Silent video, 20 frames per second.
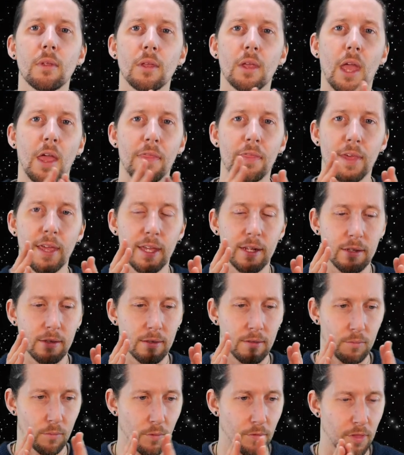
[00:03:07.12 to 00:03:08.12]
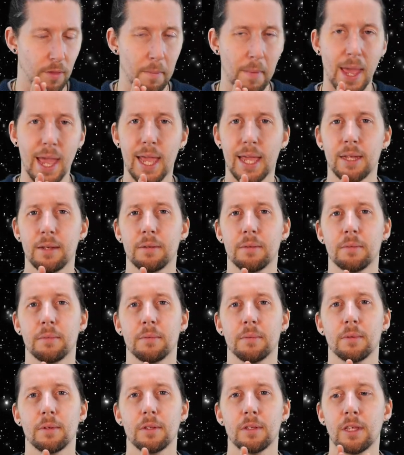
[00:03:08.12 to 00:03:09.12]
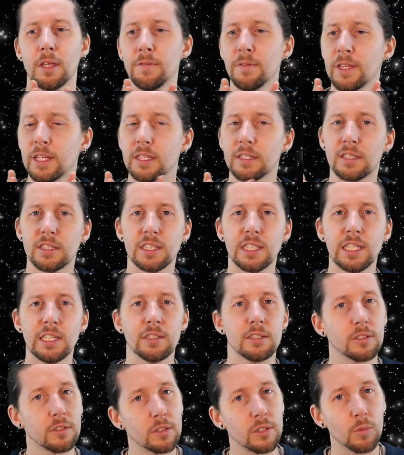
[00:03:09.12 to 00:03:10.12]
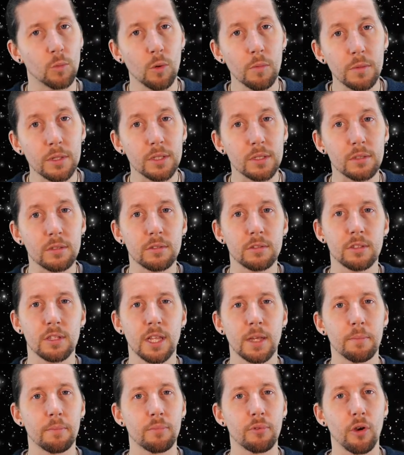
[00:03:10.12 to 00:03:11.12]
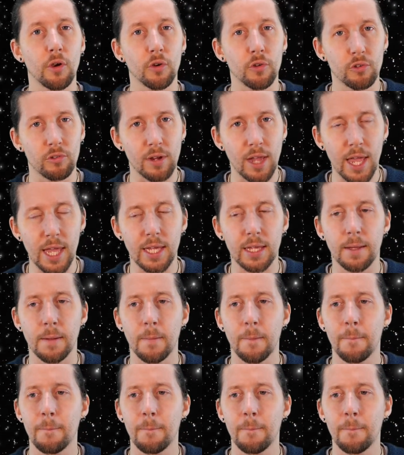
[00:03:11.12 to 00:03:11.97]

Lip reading: And then with the man giving his seed to the woman to then procreate